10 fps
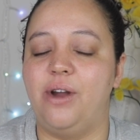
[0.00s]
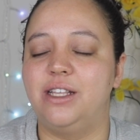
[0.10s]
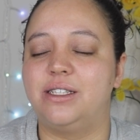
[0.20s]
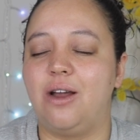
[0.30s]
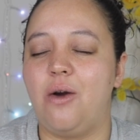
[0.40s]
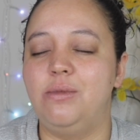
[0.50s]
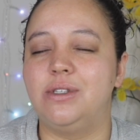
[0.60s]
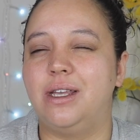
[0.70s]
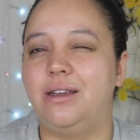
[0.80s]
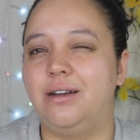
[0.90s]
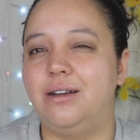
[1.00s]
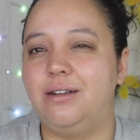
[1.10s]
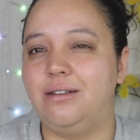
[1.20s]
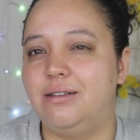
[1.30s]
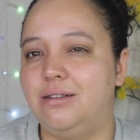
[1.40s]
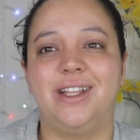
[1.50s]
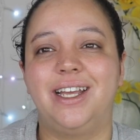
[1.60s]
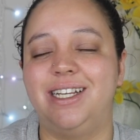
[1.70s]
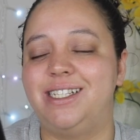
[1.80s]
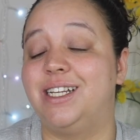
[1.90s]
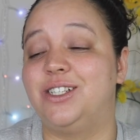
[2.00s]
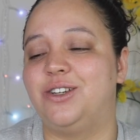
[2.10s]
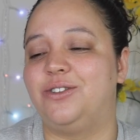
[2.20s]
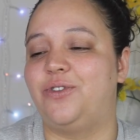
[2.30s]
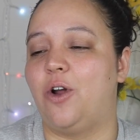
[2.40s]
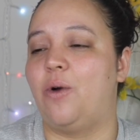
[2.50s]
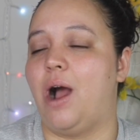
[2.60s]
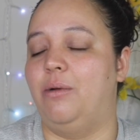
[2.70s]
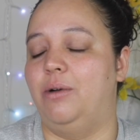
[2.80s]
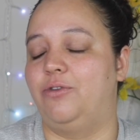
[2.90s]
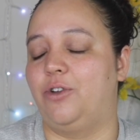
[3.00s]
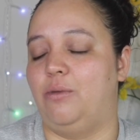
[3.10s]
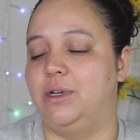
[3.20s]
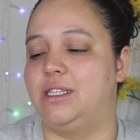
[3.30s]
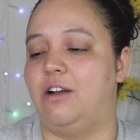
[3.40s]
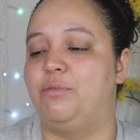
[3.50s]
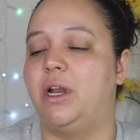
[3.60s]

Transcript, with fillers: It's almost like a, like a digital photo album for all my stuff,